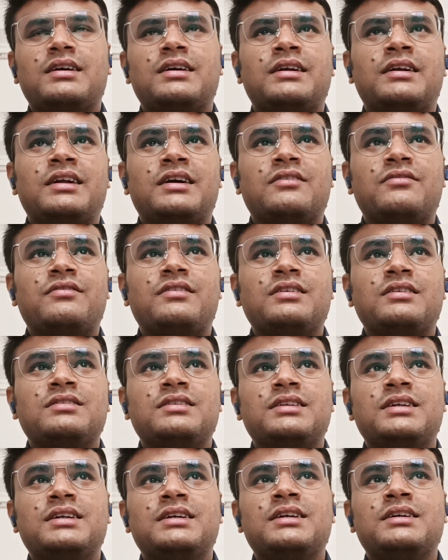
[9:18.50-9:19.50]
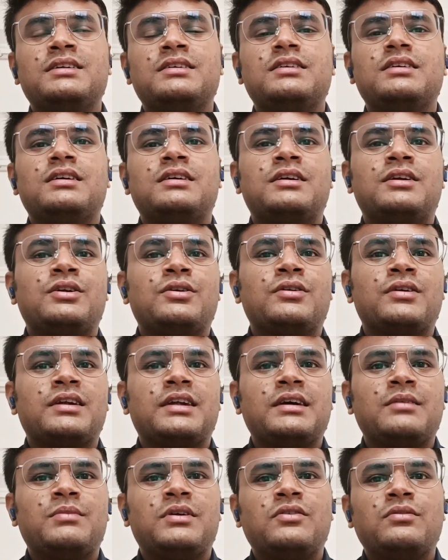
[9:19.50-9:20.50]
And after they
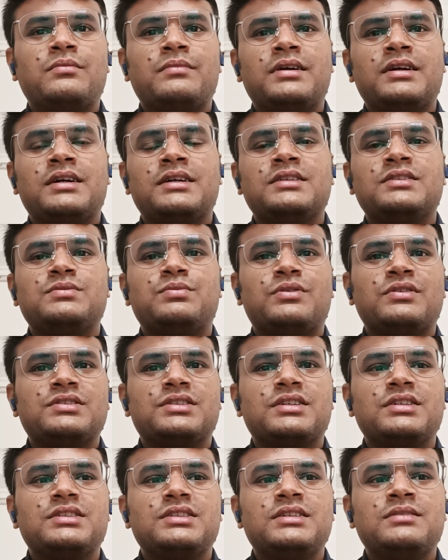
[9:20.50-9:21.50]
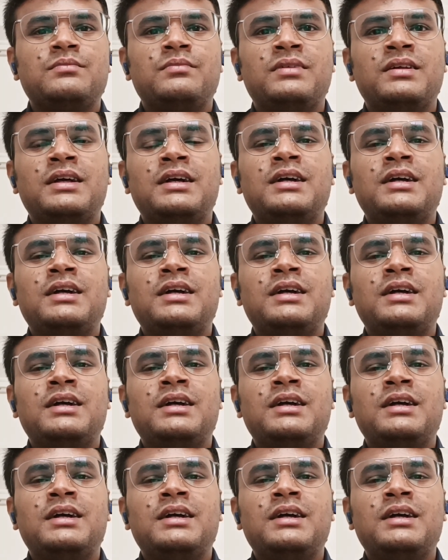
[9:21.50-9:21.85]
talked about my sponsorship,